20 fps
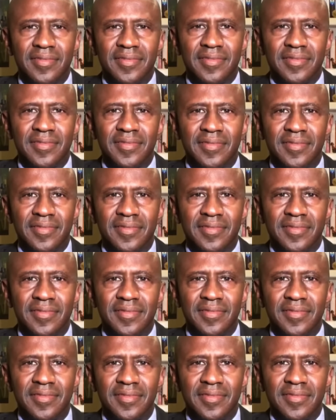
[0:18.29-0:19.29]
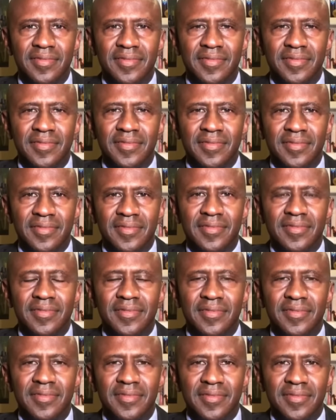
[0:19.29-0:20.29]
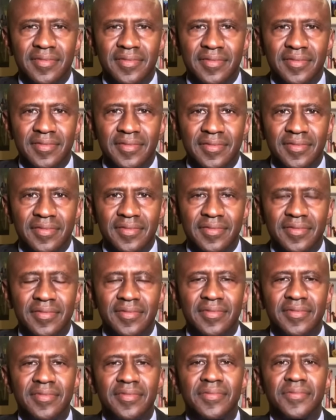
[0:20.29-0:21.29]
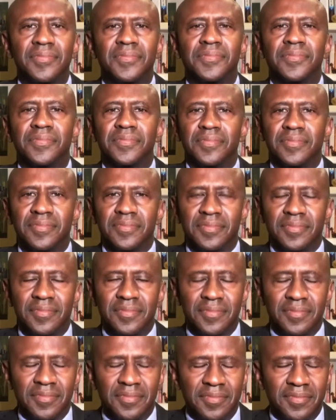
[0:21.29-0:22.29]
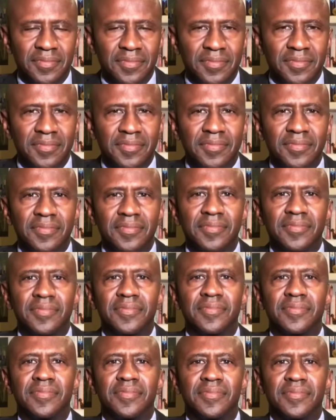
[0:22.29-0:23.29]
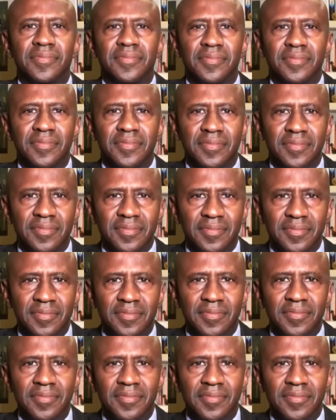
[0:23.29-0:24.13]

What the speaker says: (not speaking)